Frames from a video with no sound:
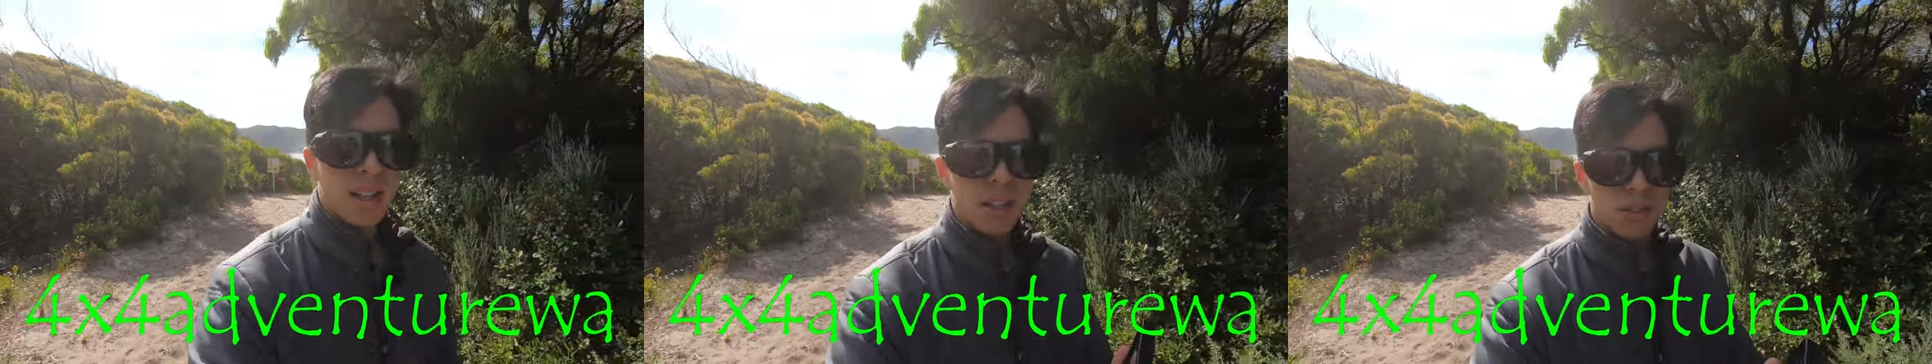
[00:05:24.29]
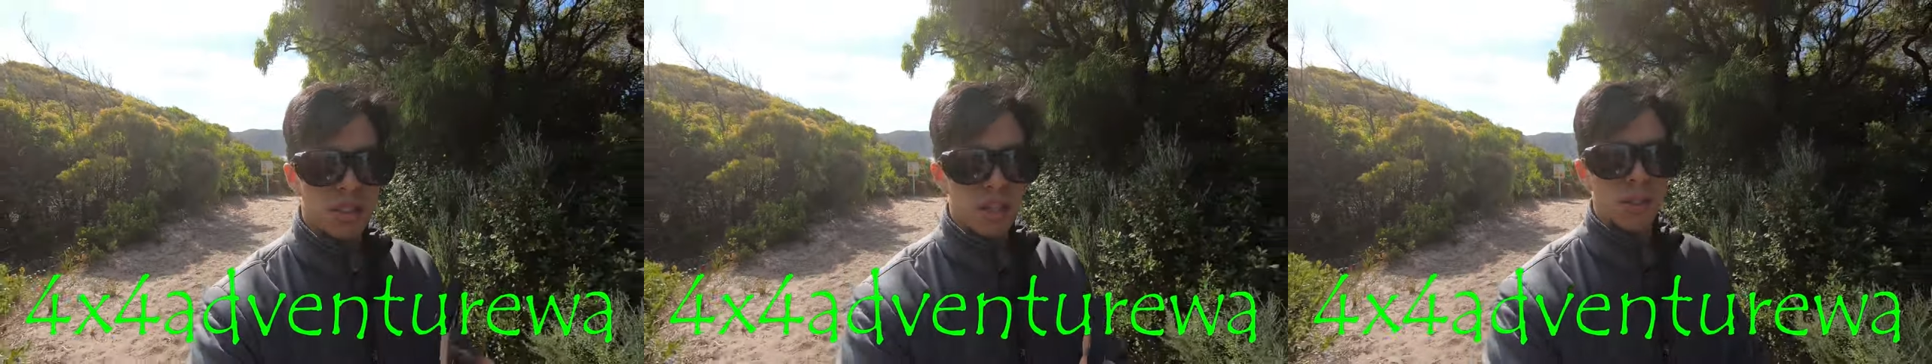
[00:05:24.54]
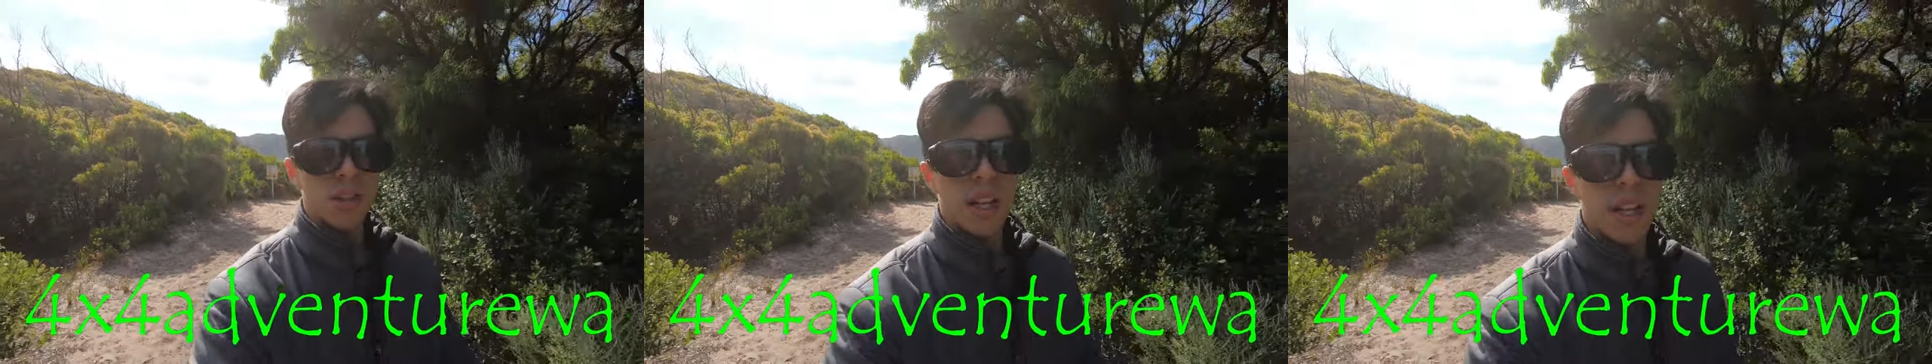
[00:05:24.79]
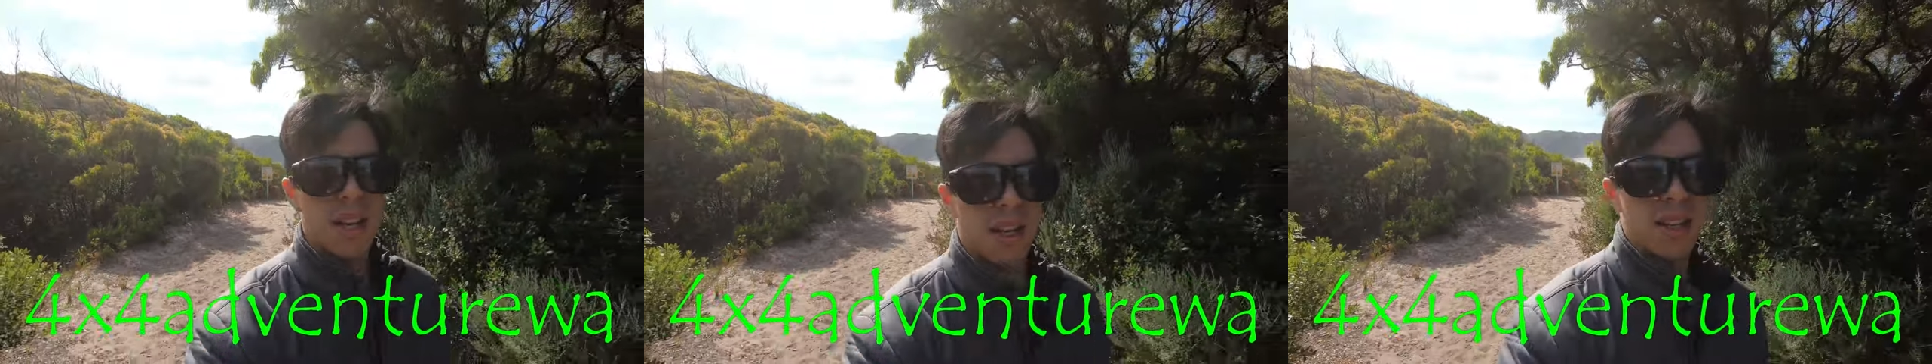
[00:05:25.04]
I'll see you
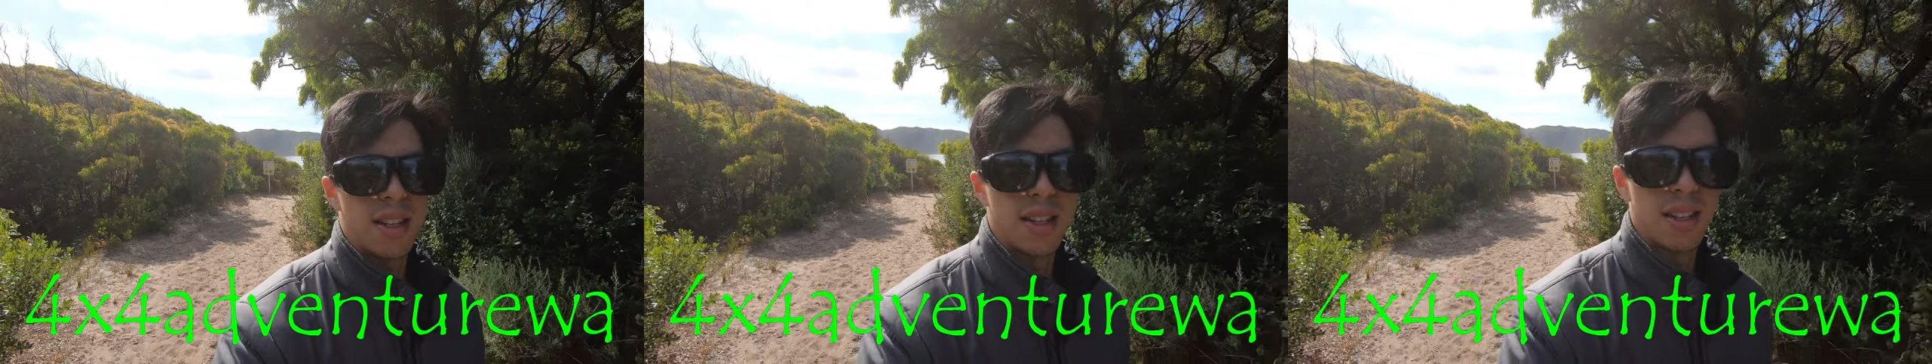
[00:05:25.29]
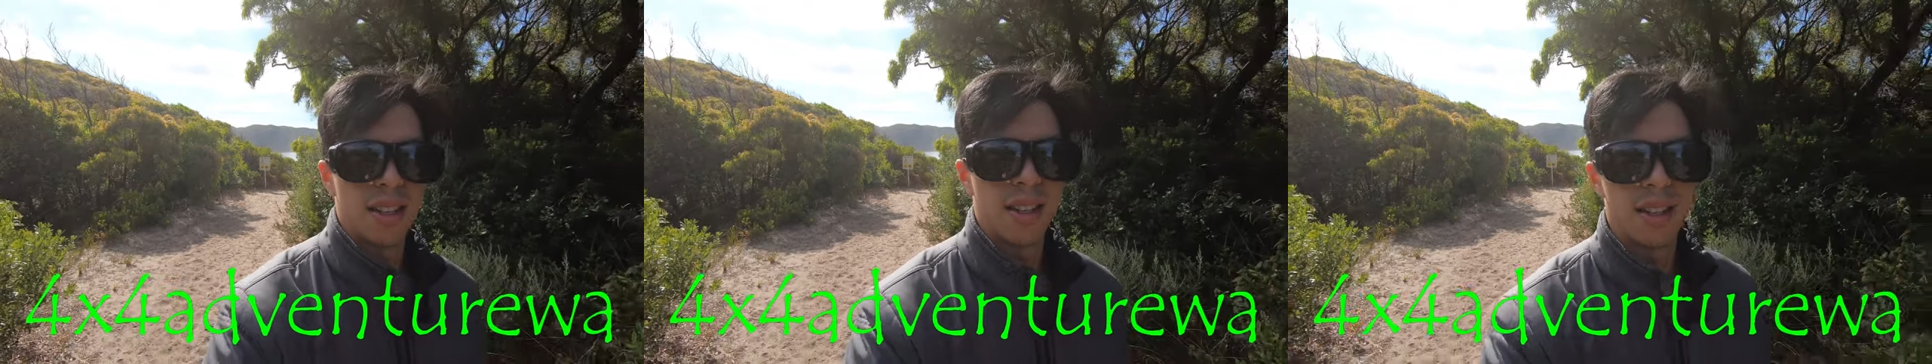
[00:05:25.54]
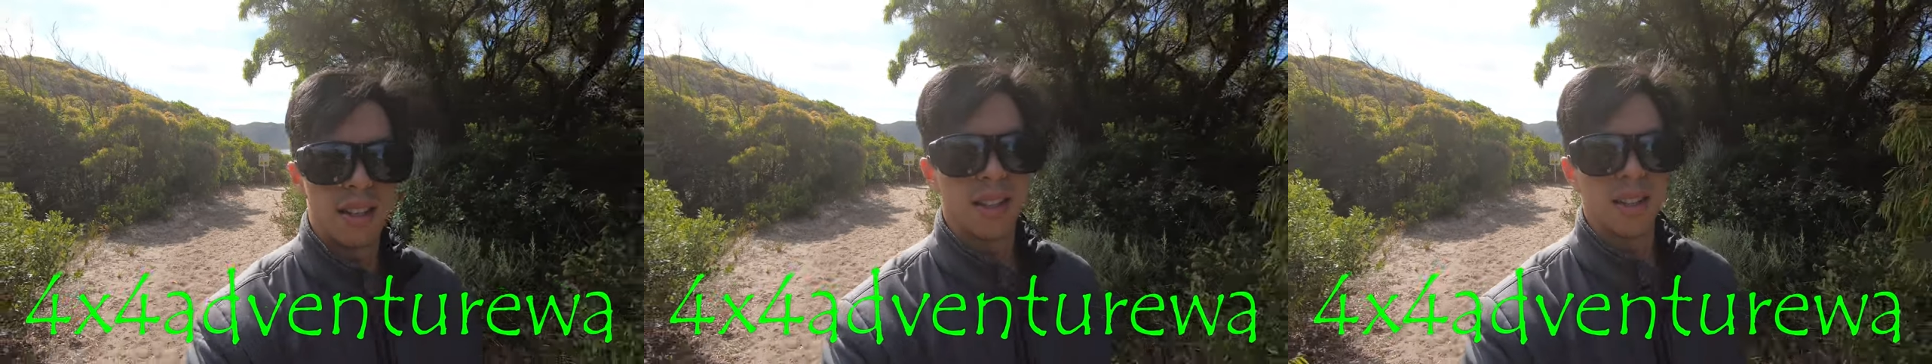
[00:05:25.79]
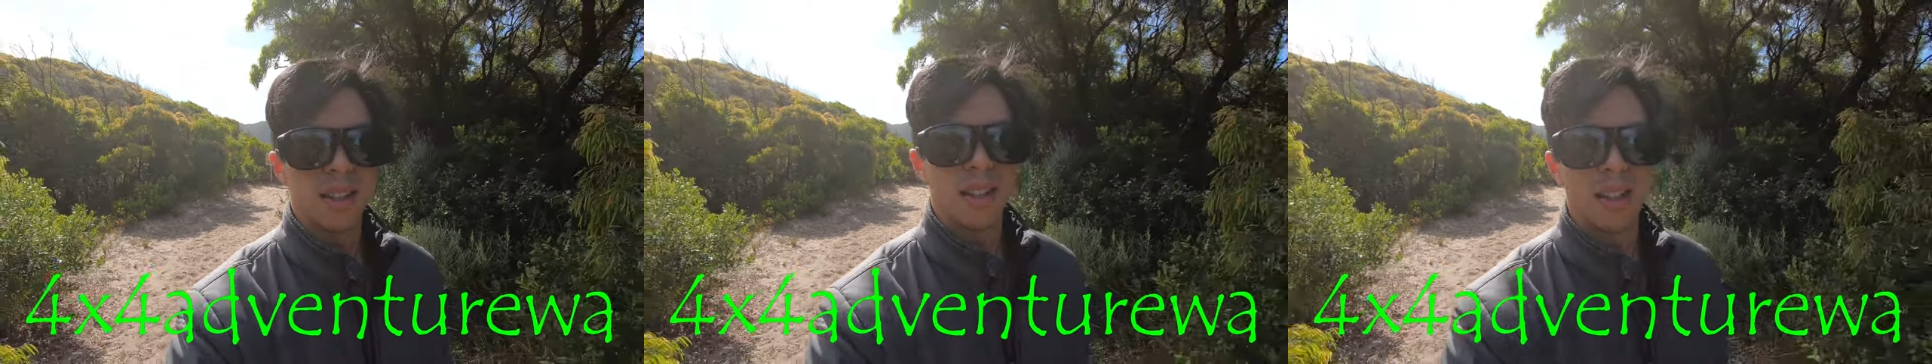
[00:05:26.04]
there.
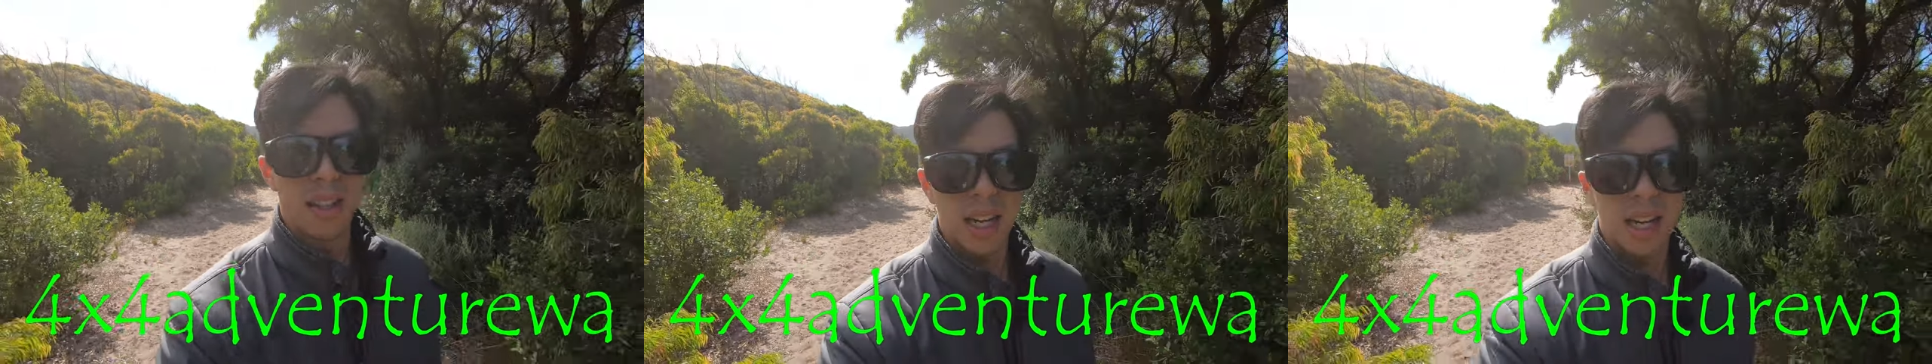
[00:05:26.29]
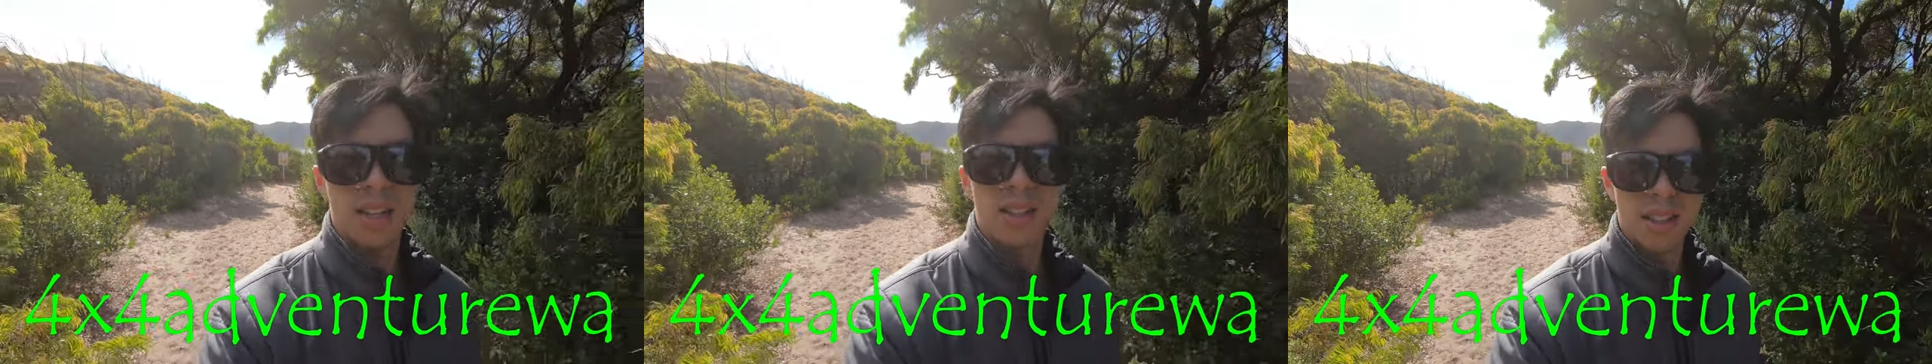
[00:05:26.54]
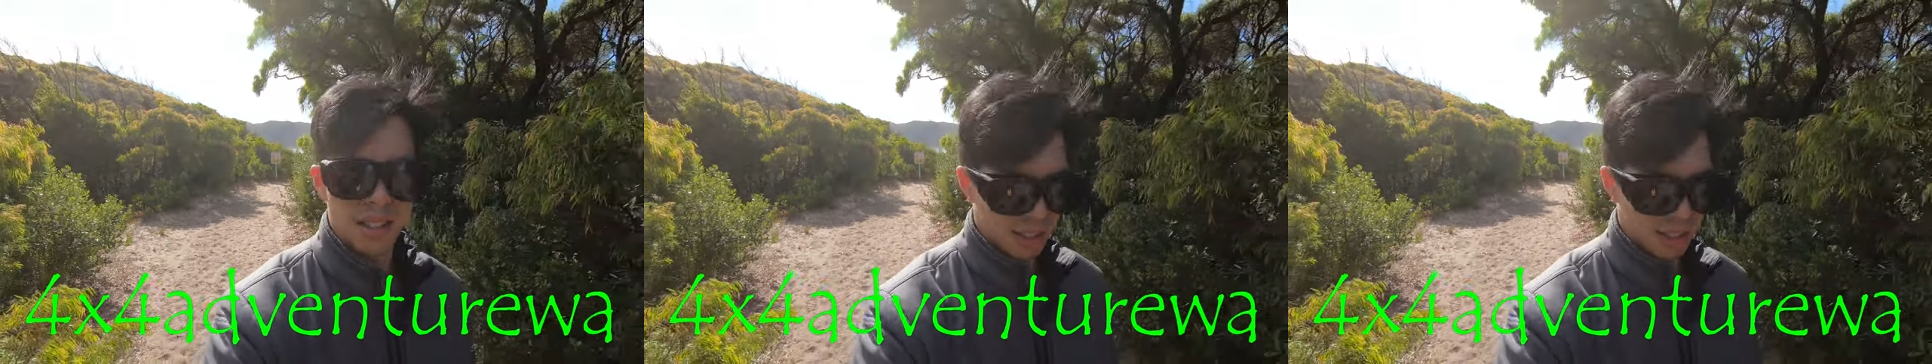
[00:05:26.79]
Now,